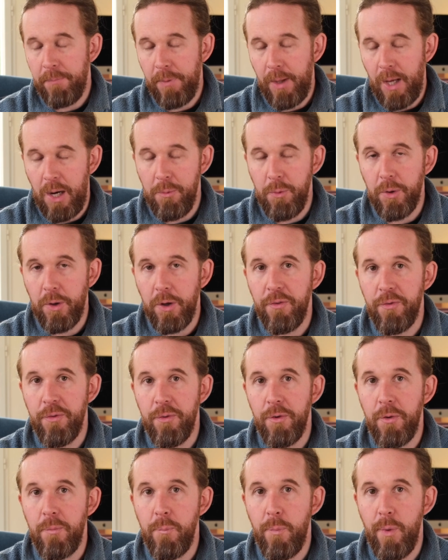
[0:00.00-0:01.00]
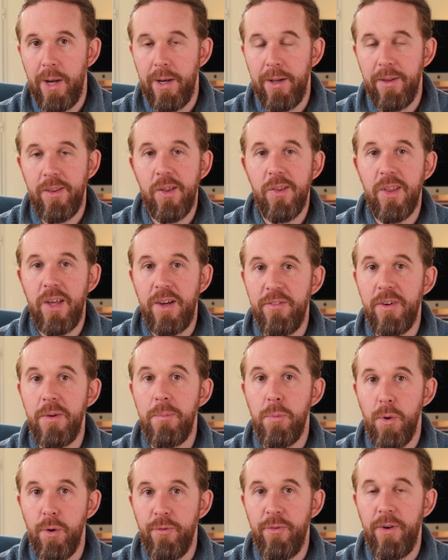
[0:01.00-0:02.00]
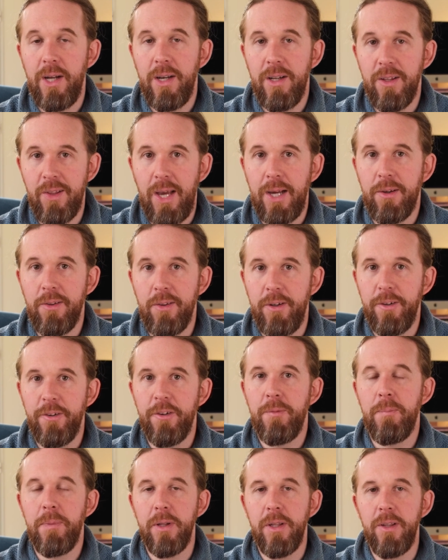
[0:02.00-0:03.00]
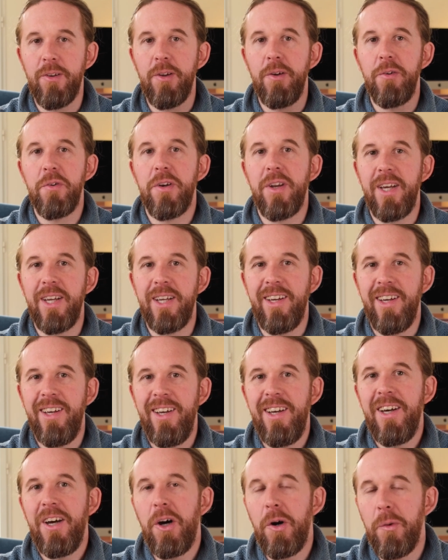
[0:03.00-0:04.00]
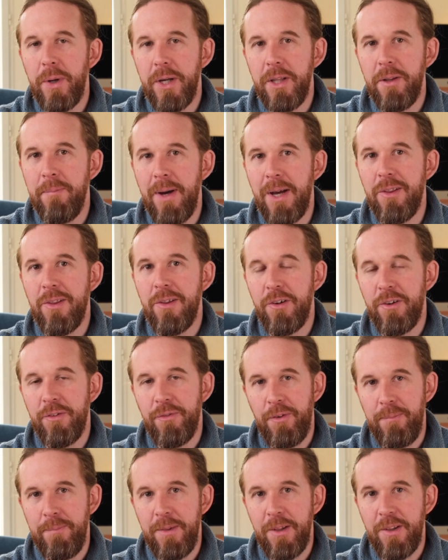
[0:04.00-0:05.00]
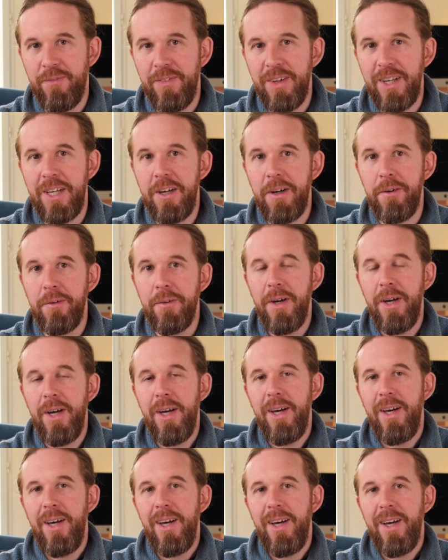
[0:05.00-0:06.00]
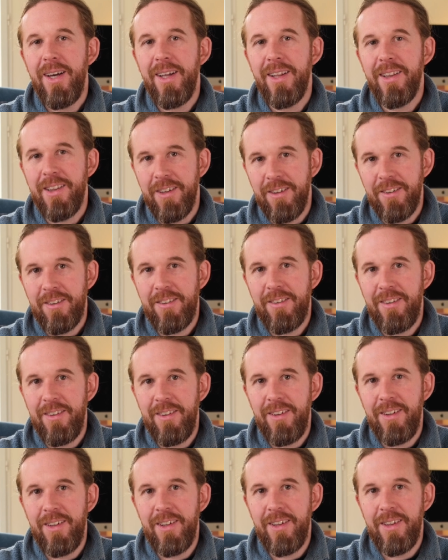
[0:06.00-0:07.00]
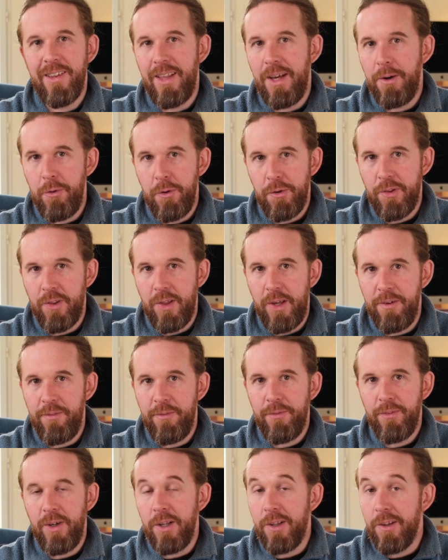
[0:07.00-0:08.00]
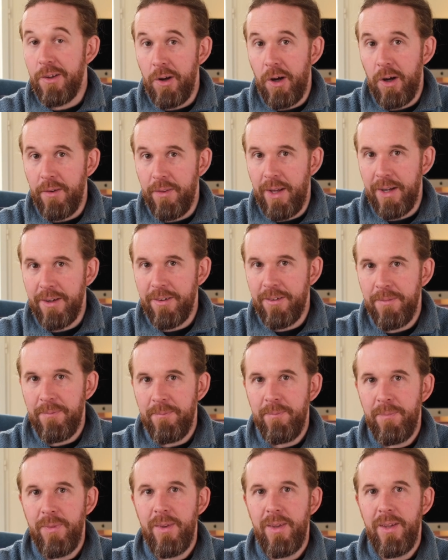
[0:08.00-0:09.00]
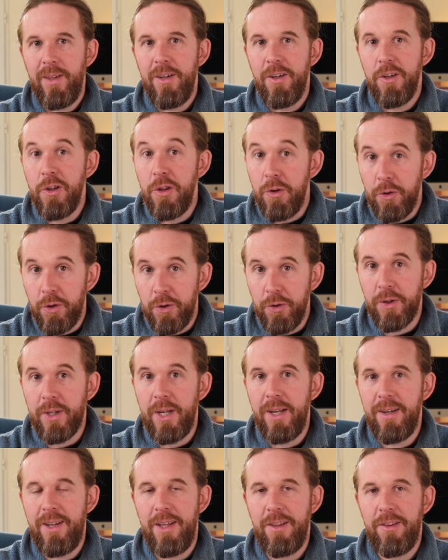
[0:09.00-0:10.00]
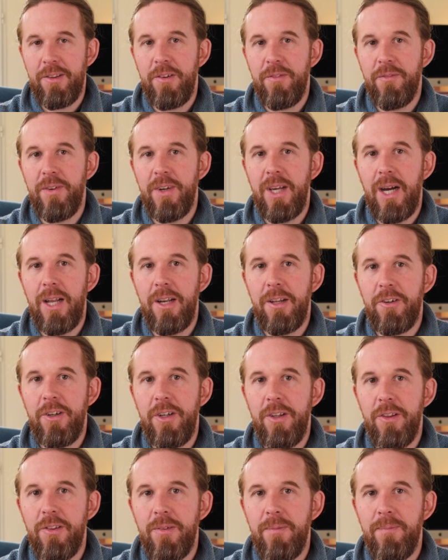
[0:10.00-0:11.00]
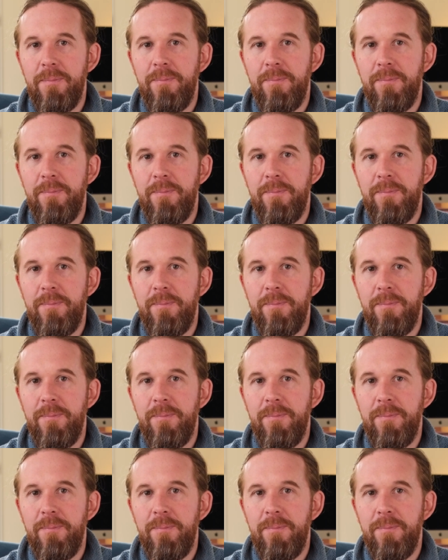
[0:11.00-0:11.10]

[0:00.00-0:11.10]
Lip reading: I will go for an umbrella. The safety profile is excellent. Please don't take away the message from this video that they're unsafe. It's not that. You should get tested for the allergies.